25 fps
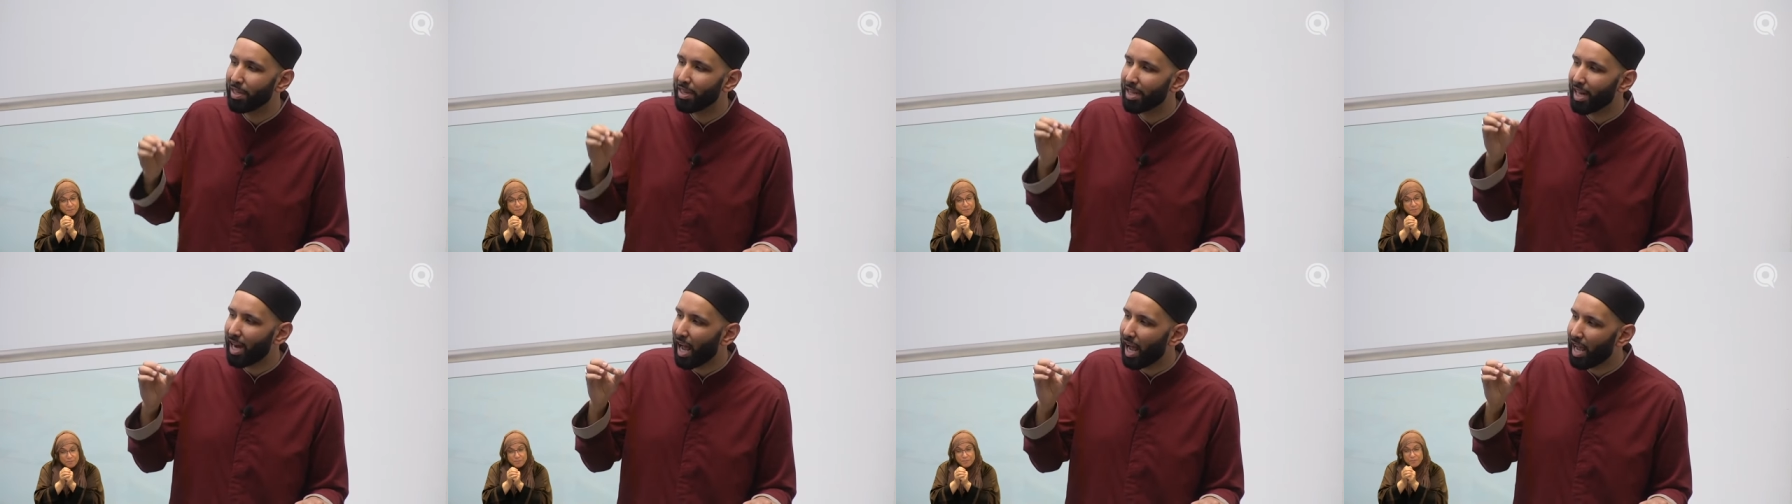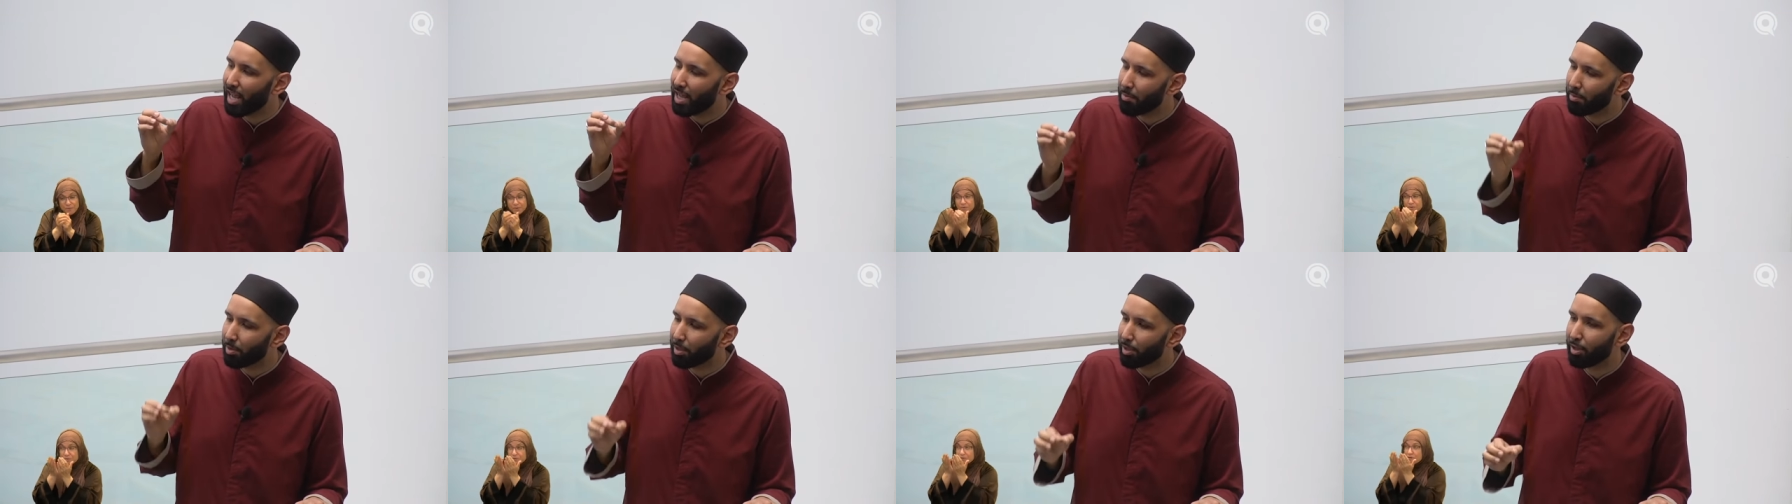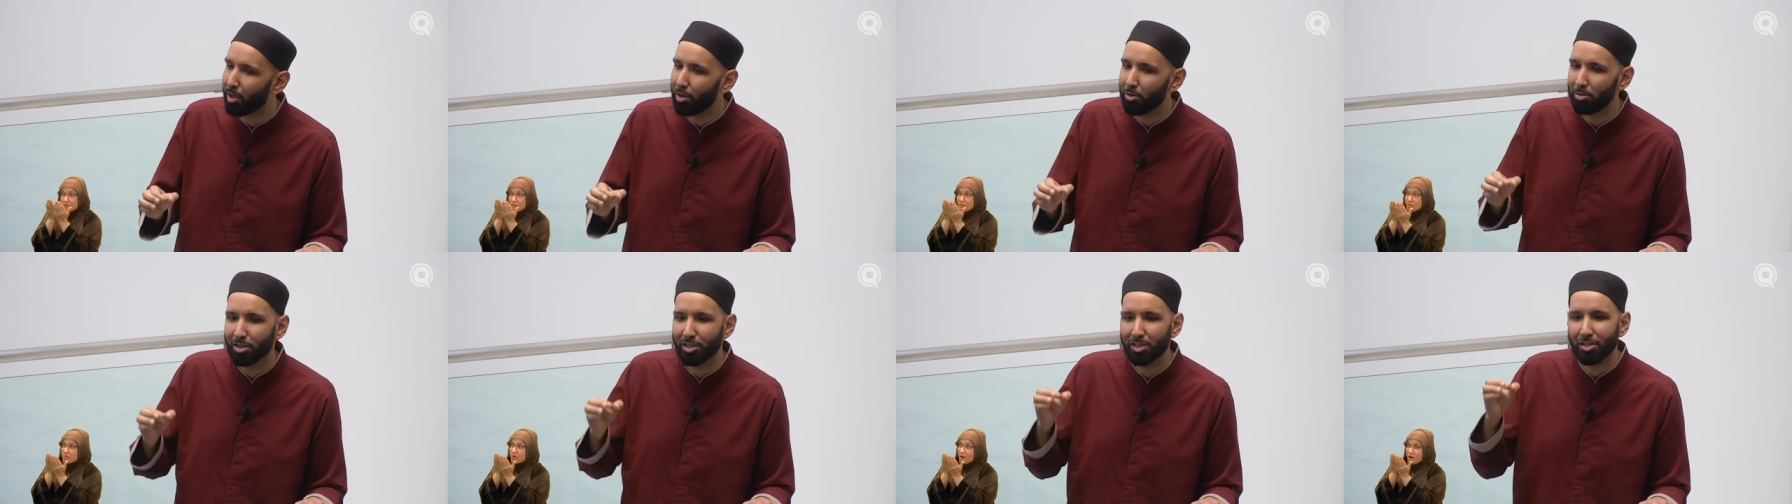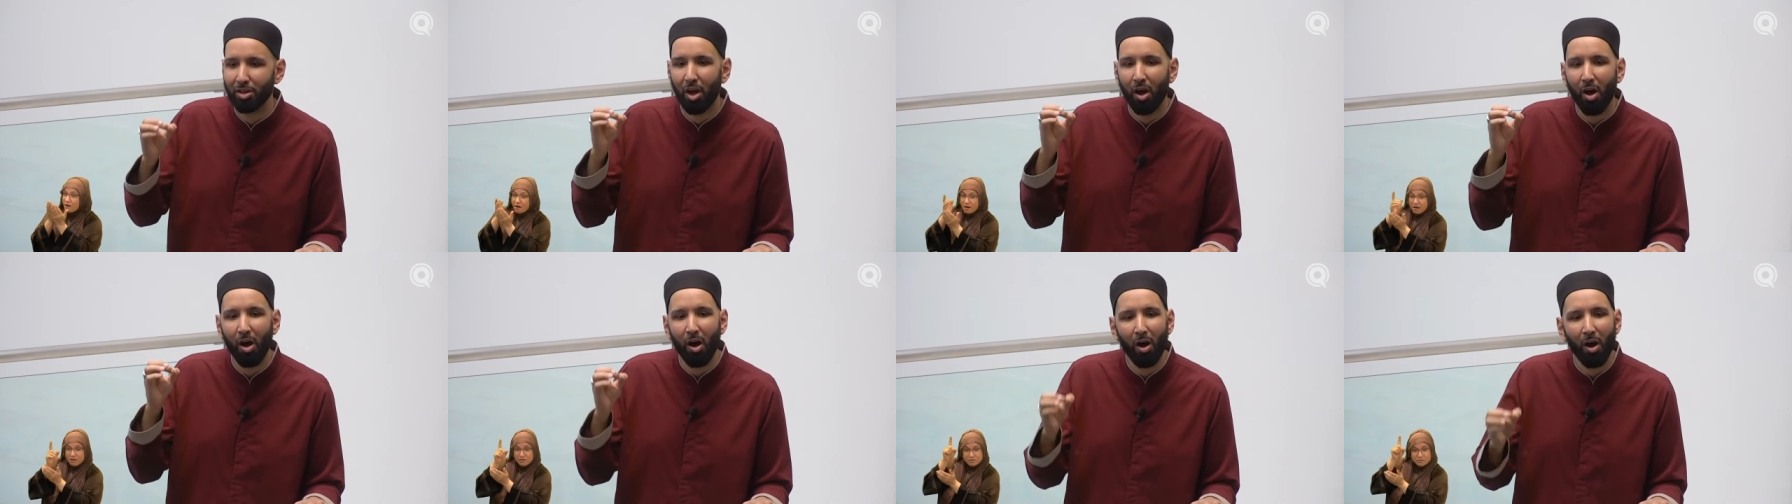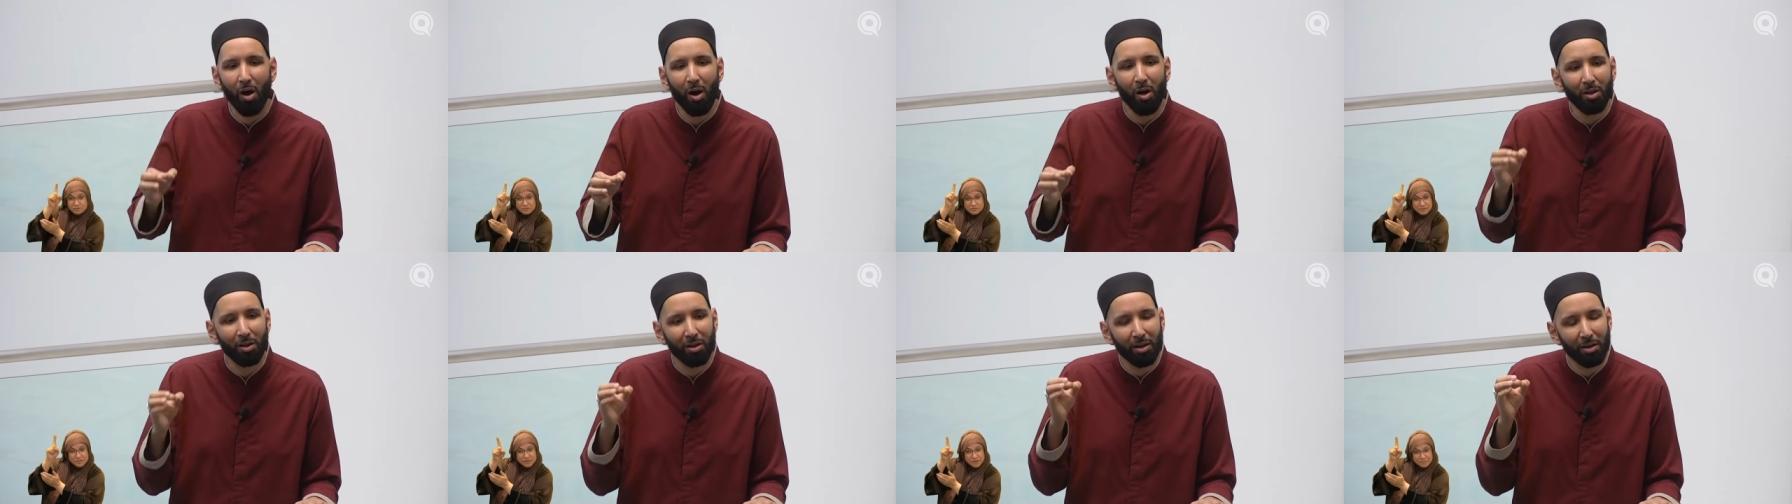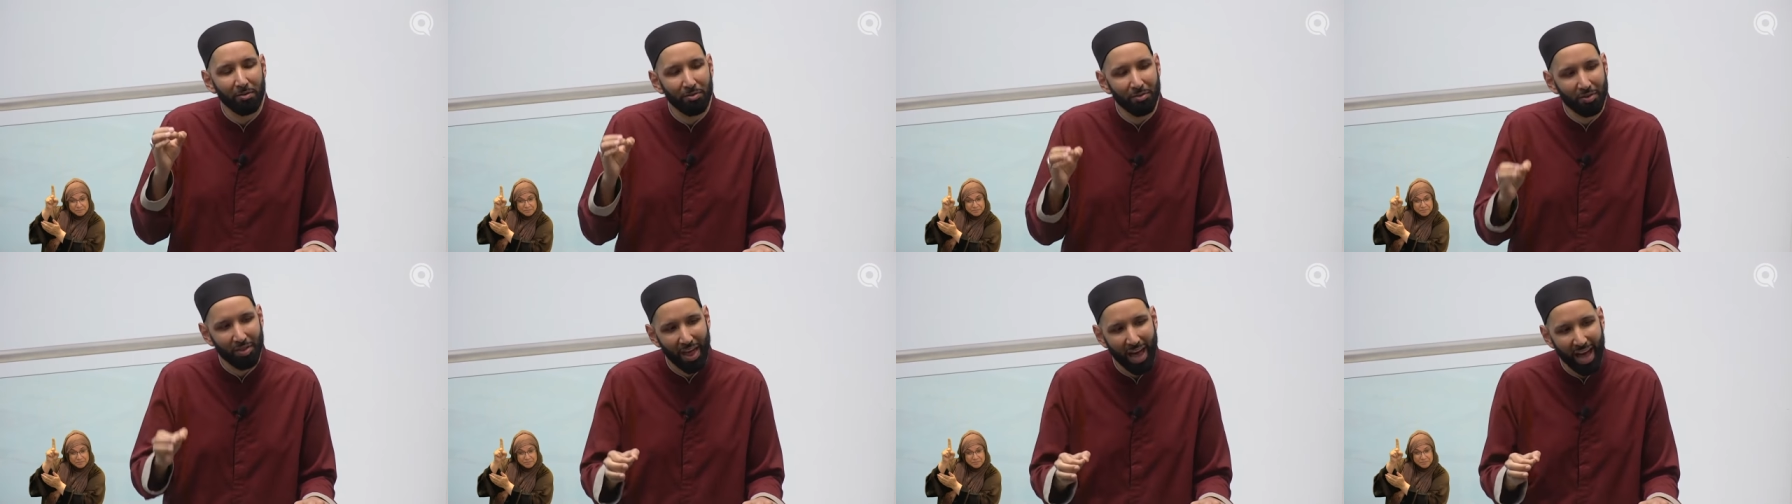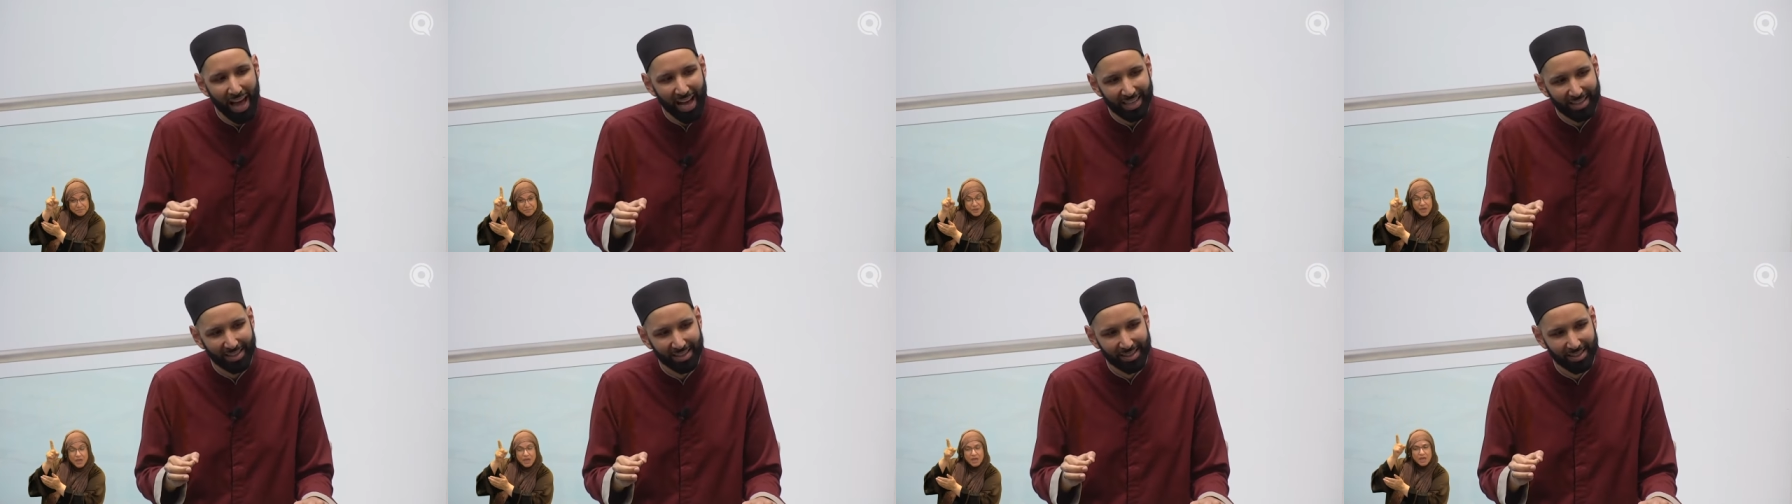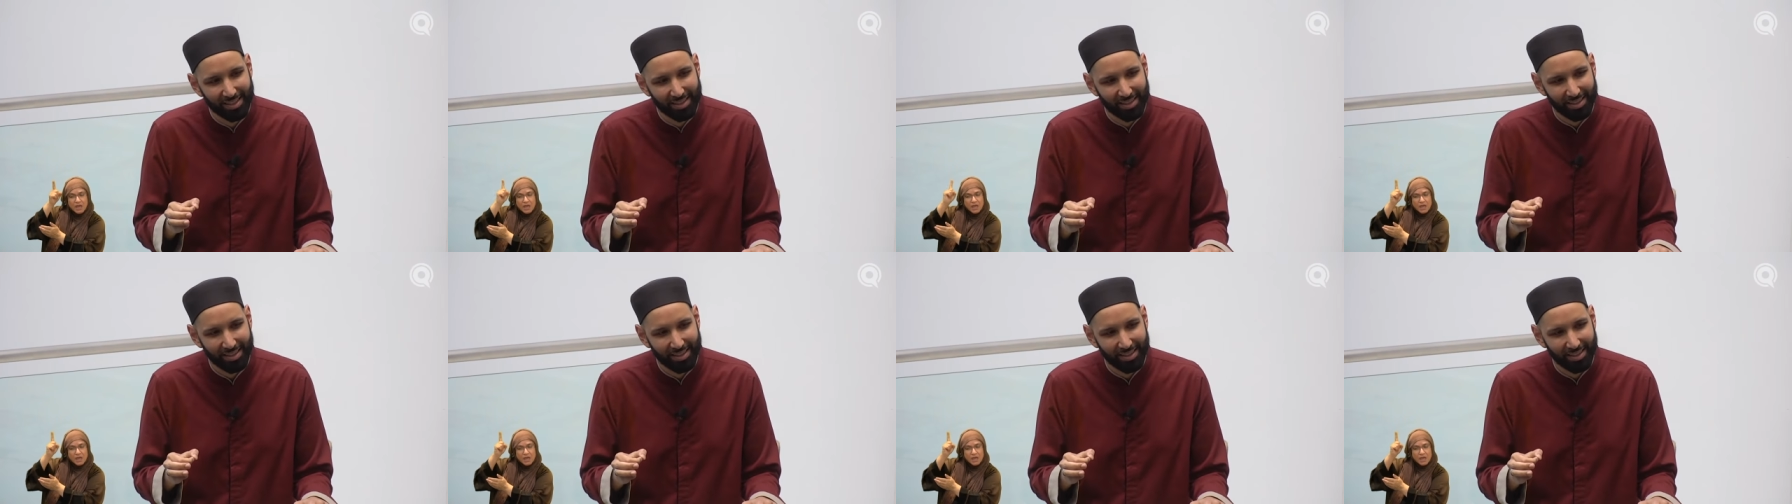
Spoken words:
then I am close. All of that,